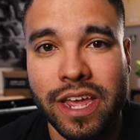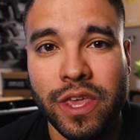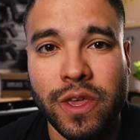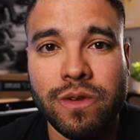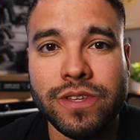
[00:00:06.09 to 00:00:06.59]
that I
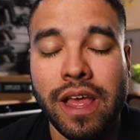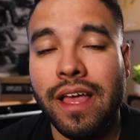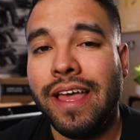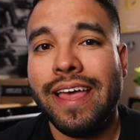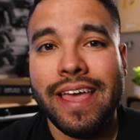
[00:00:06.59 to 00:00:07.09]
use
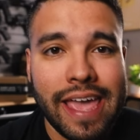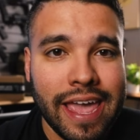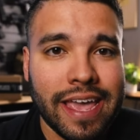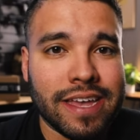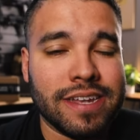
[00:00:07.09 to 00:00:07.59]

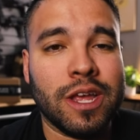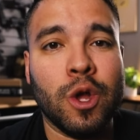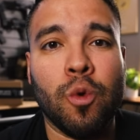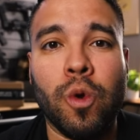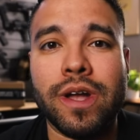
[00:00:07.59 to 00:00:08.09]
and
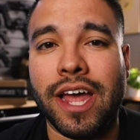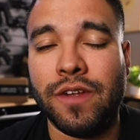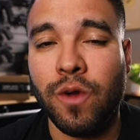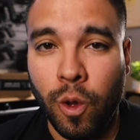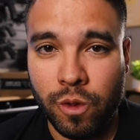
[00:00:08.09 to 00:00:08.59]
what
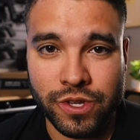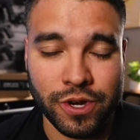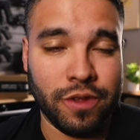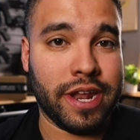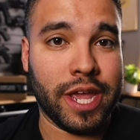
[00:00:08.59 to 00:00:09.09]
kind of
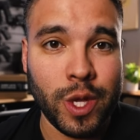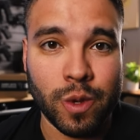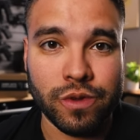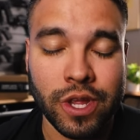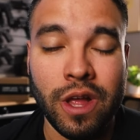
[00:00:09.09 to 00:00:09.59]
holster that I
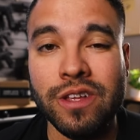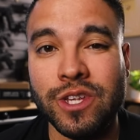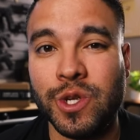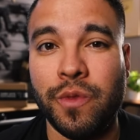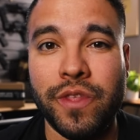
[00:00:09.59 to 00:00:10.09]
use.
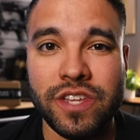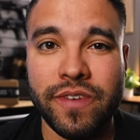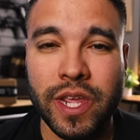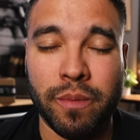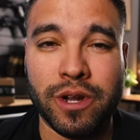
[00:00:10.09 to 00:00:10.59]
So in this
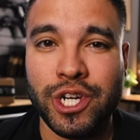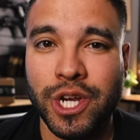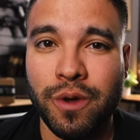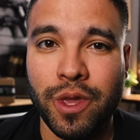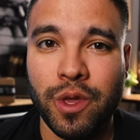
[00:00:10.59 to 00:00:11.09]
video I'm going to
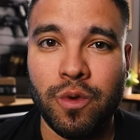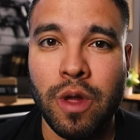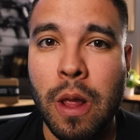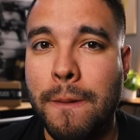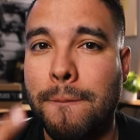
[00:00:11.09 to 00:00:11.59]
show
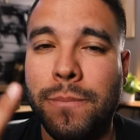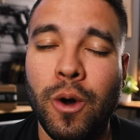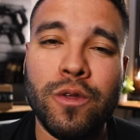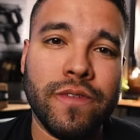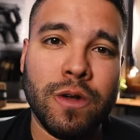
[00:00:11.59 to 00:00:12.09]
you
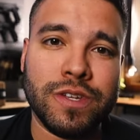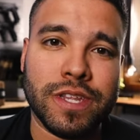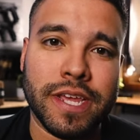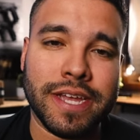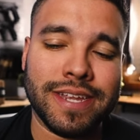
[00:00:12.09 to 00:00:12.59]
both of
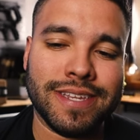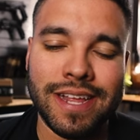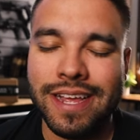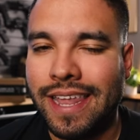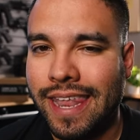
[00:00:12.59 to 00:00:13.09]
those
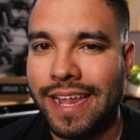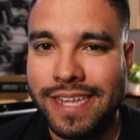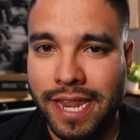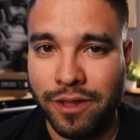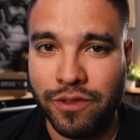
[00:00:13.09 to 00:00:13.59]
things.
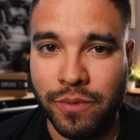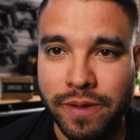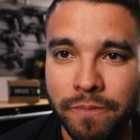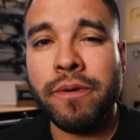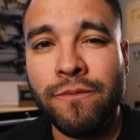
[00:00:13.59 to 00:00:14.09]
Let's get into
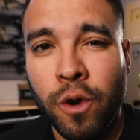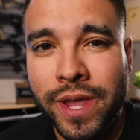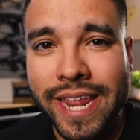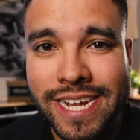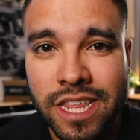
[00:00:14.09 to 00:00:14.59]
it. But before
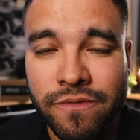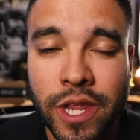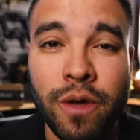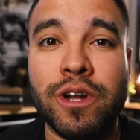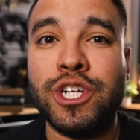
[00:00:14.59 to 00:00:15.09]
we get into the
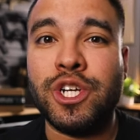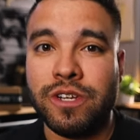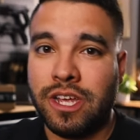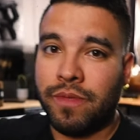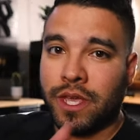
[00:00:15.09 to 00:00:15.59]
video I want to show
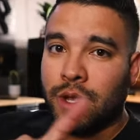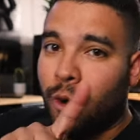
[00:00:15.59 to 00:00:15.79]
you something.